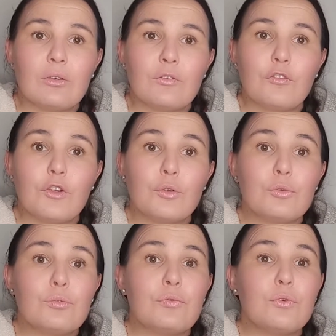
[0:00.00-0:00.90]

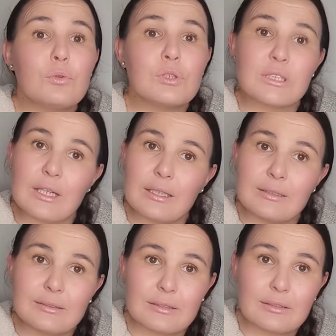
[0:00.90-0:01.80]
few full
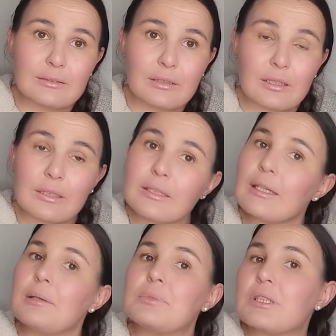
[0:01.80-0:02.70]
skeins, 100
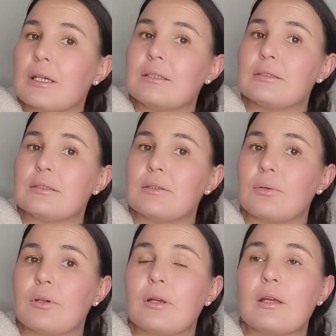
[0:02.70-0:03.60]
gram skeins,
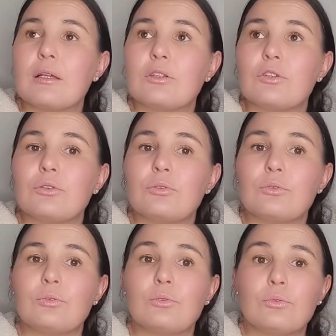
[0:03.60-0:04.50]

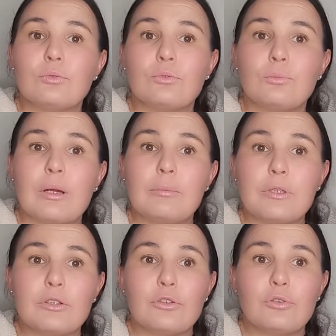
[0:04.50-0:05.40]
to
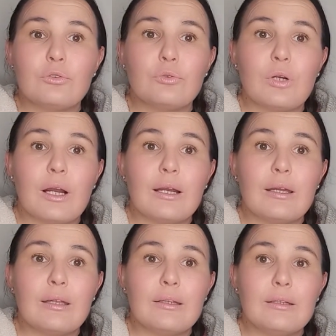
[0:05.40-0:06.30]
maybe do
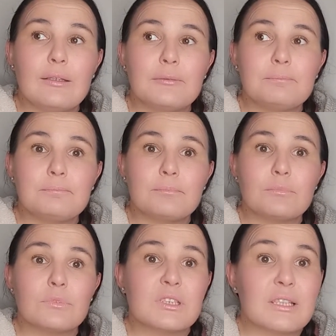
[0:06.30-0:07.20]
a
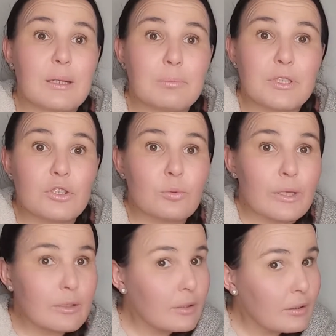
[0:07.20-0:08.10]
scrappy
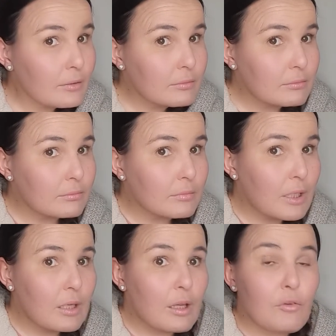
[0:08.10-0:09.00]
sweater,
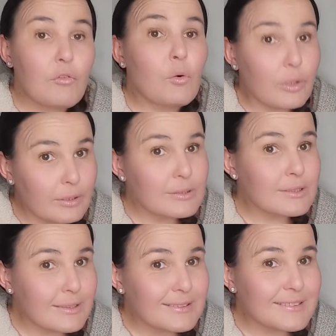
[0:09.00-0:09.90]
for
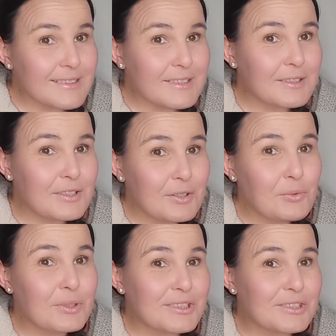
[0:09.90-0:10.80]
instance,
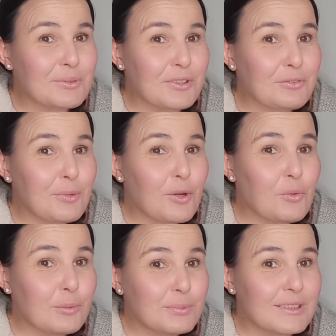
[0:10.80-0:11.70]
which is one of my
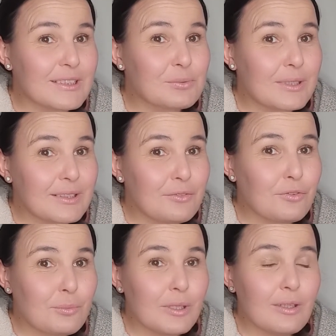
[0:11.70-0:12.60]
whips that's waiting for
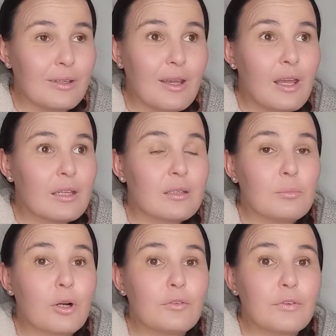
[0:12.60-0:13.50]
me,
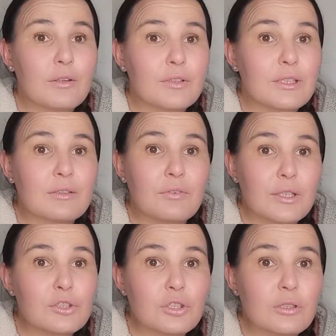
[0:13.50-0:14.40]
my favorite
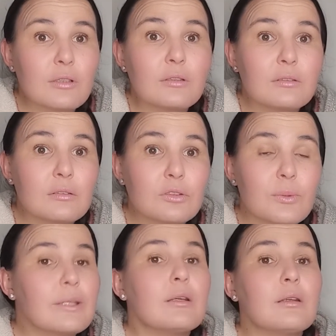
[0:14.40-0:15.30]
adventure
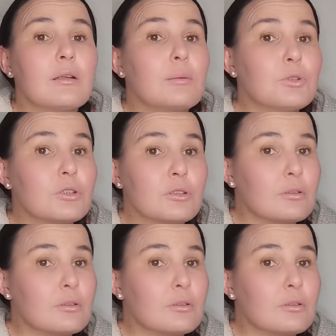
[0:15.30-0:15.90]
sweater. I'm just